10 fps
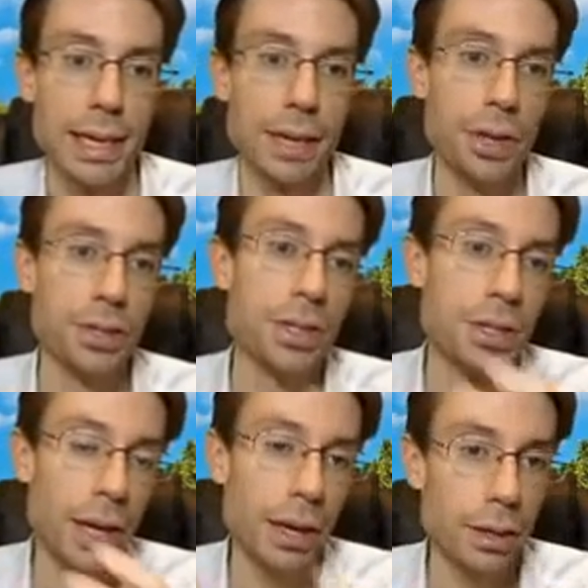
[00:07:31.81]
And that's
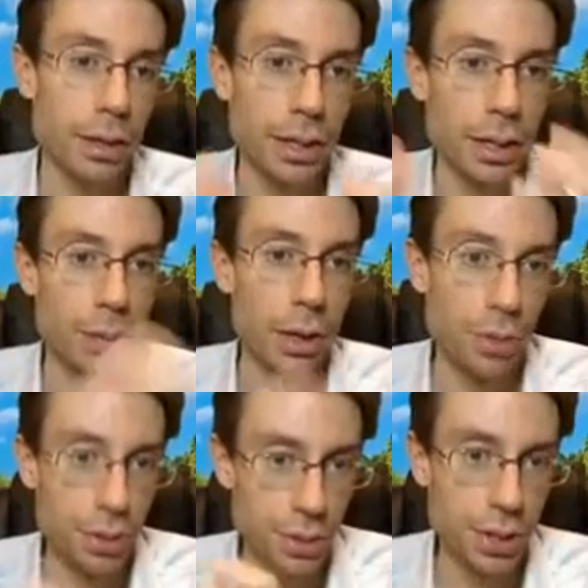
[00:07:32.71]
exactly
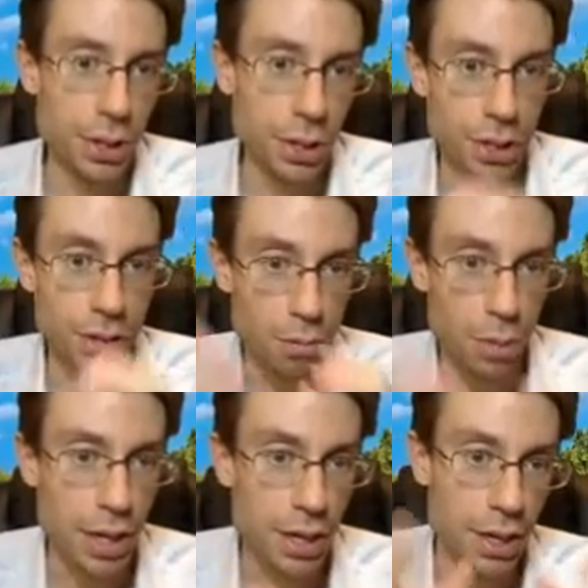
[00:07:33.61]
about the distinction of
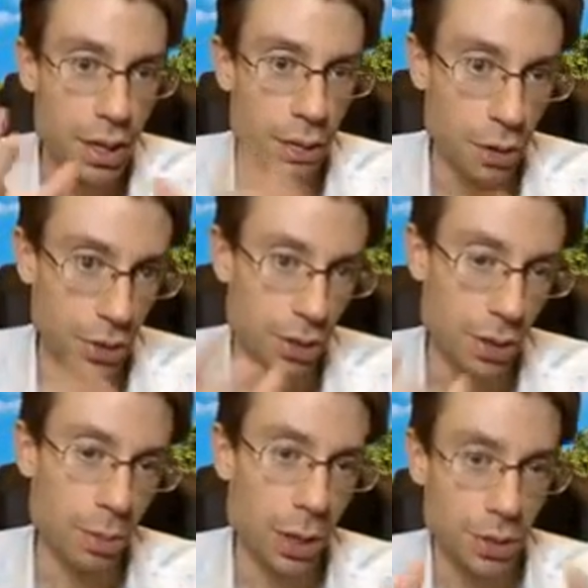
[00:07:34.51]
money
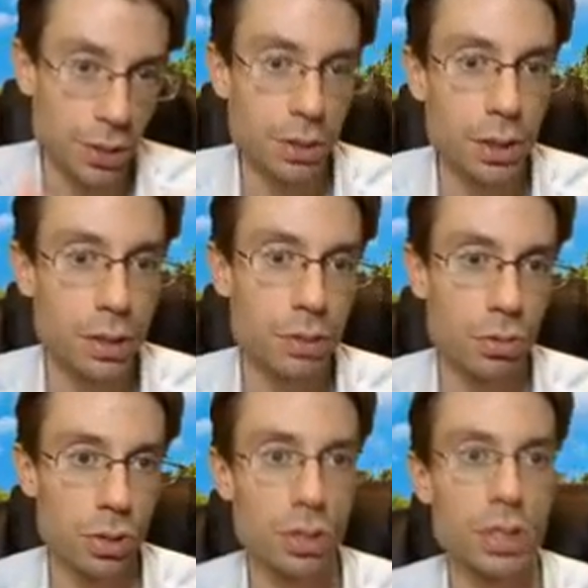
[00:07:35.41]
versus abundance. So
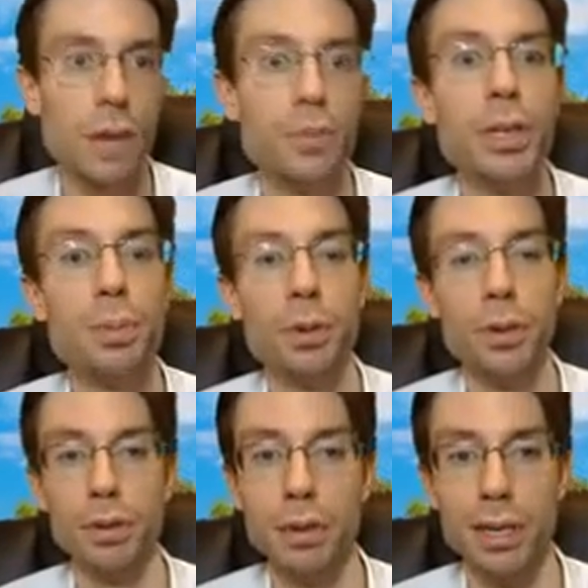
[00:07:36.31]
let's dive deeper
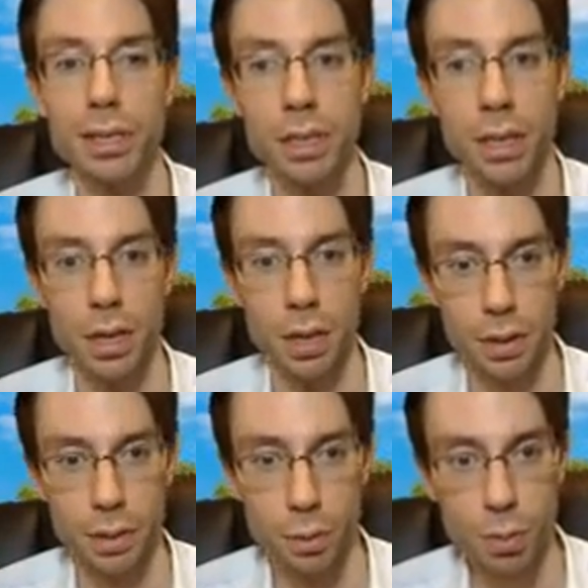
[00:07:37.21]
into it. Let's
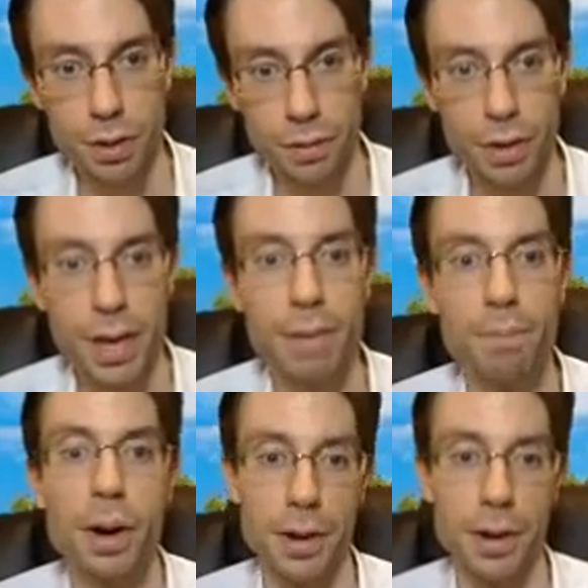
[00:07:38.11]
number one define
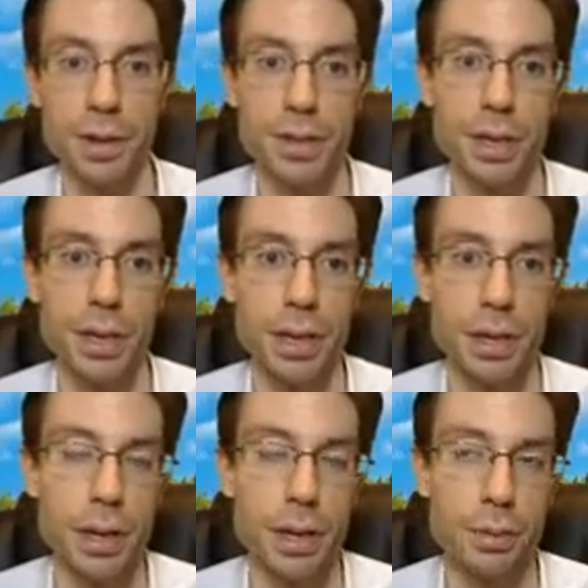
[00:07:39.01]
abundance.
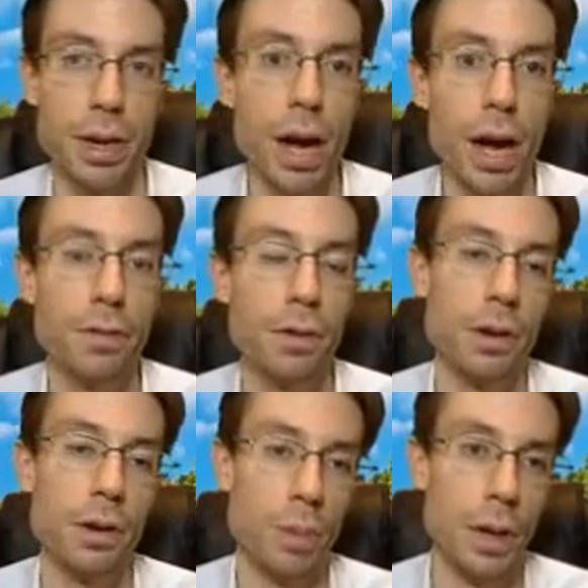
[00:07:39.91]
And the way I've
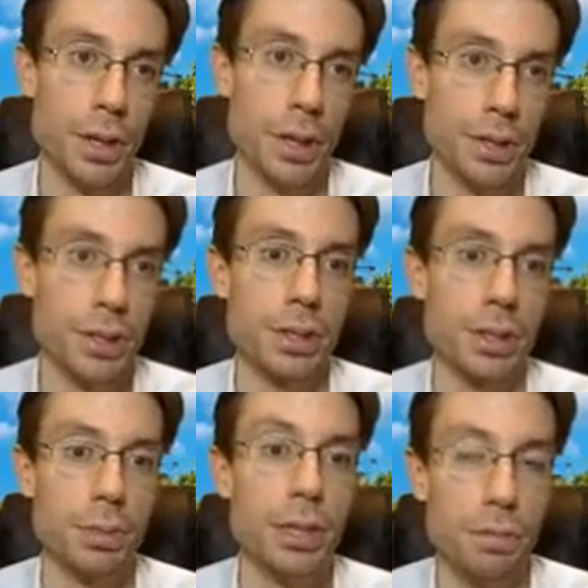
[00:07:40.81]
learned abundance
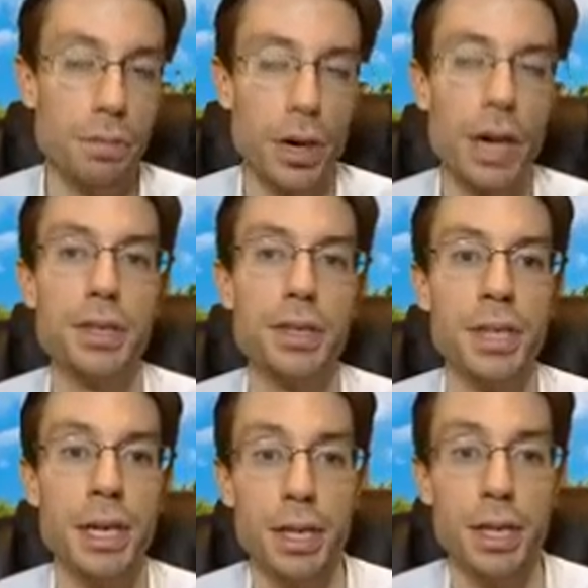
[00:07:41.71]
to be defined
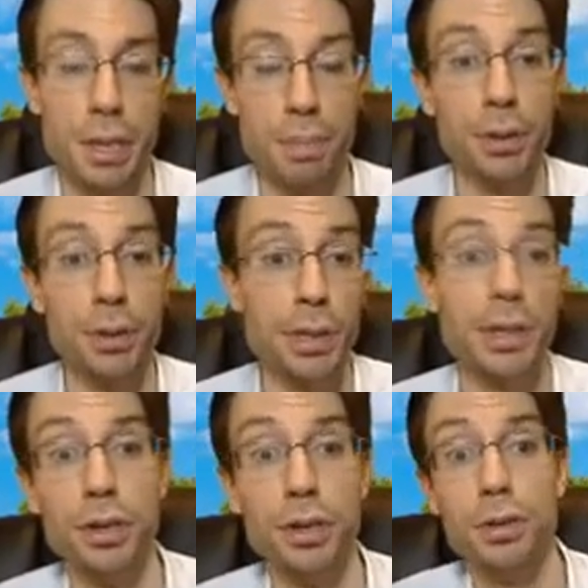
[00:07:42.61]
is the ability
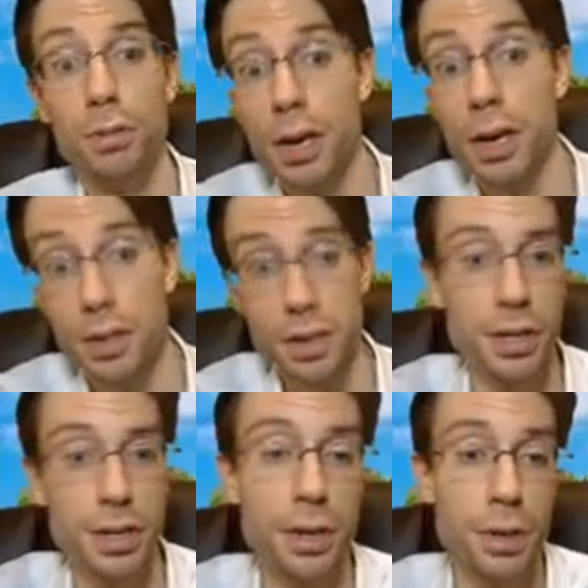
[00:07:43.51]
to do what you
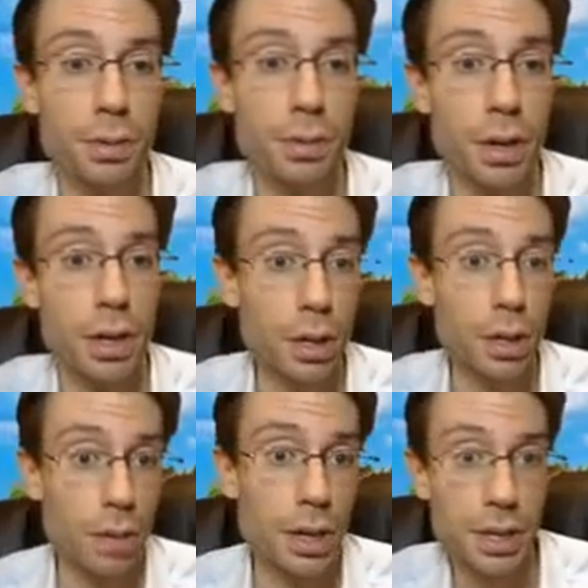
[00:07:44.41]
need to do
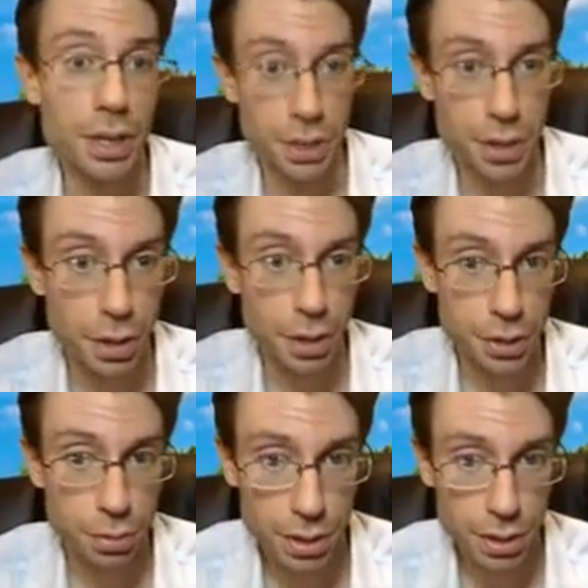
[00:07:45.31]
when you need to do it.
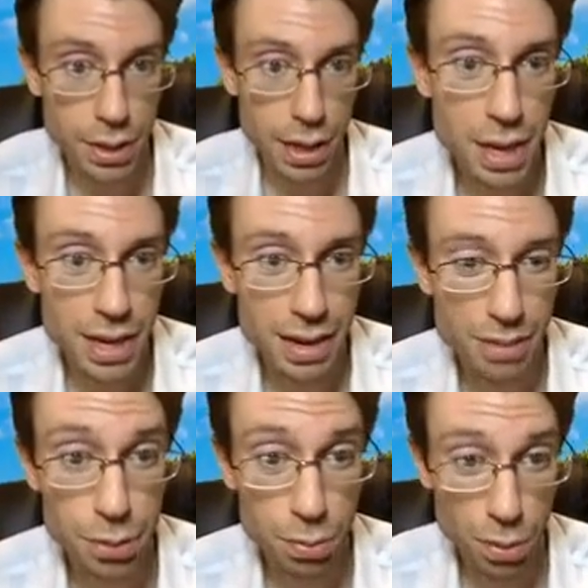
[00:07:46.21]
So what does that mean?
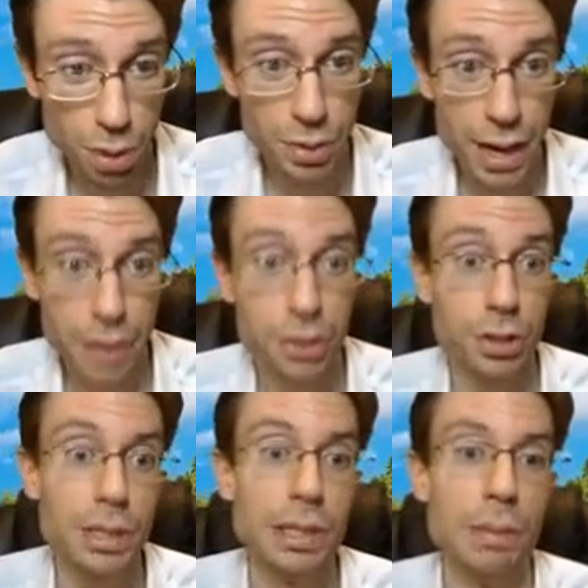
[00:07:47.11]
It means we're all
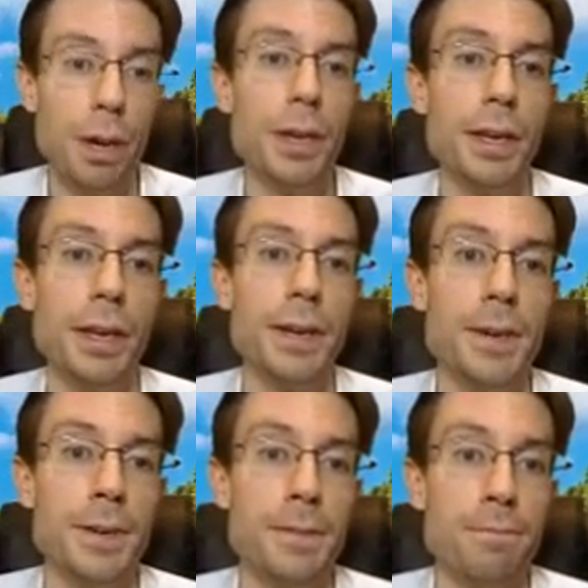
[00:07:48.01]
naturally abundant
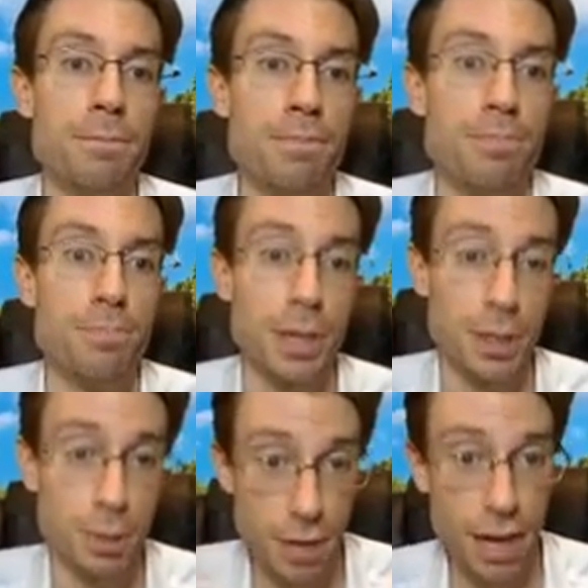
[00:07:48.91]

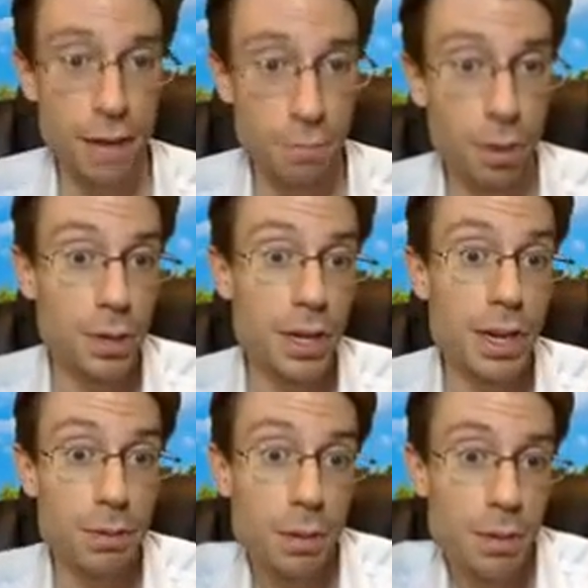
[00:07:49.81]
because we have what we
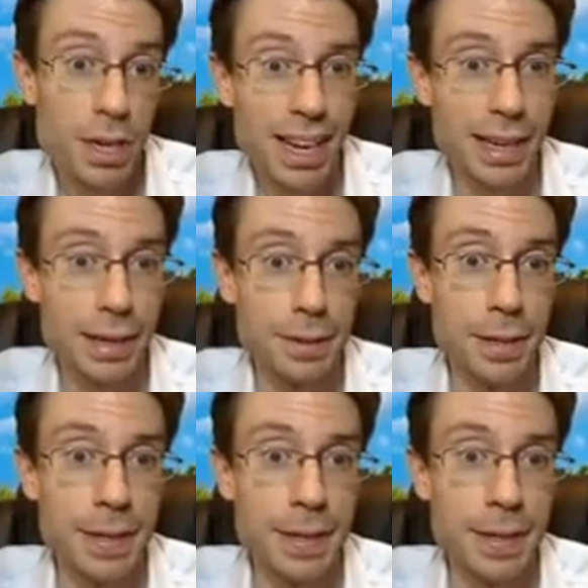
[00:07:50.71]
need when we need it.